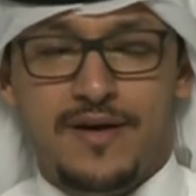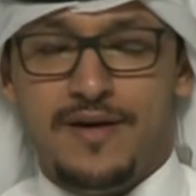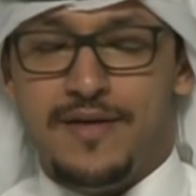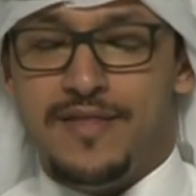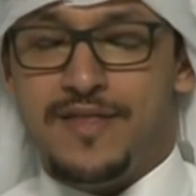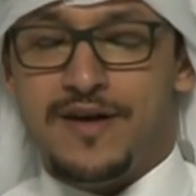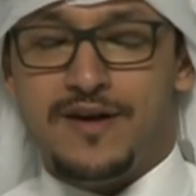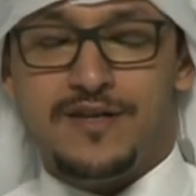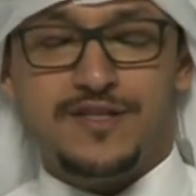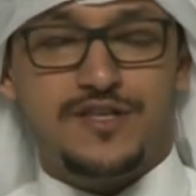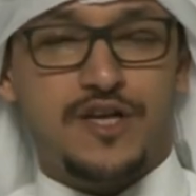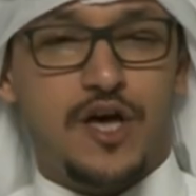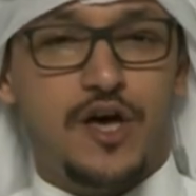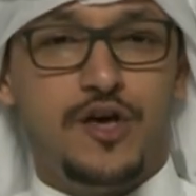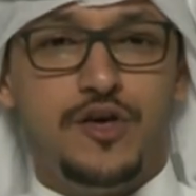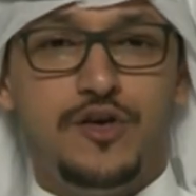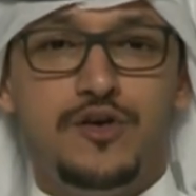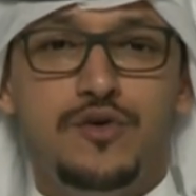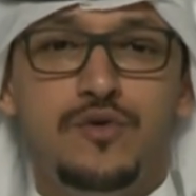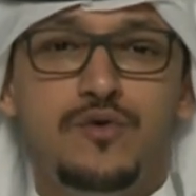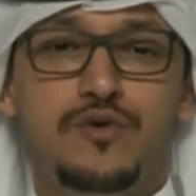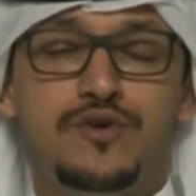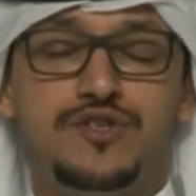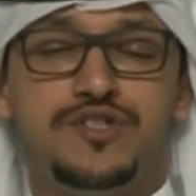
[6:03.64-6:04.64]
there's a
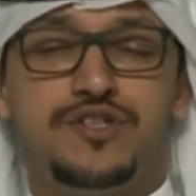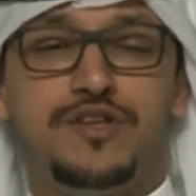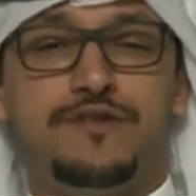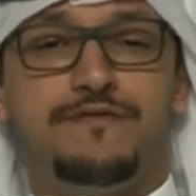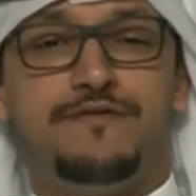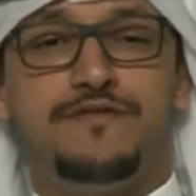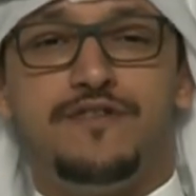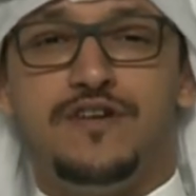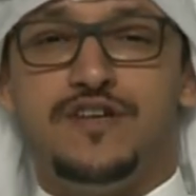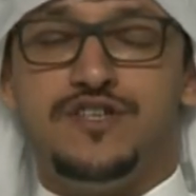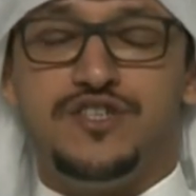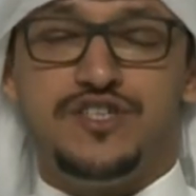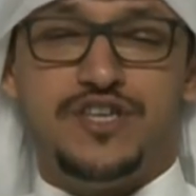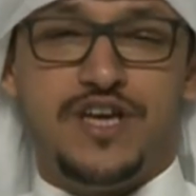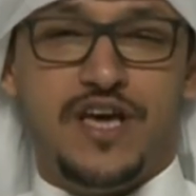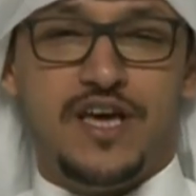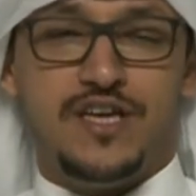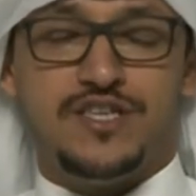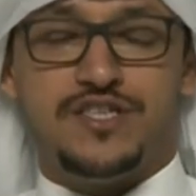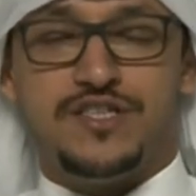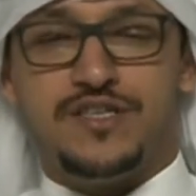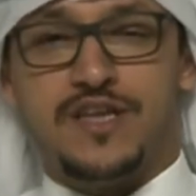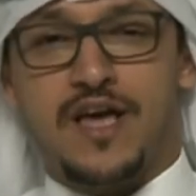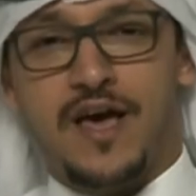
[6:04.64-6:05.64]
huge differentiation.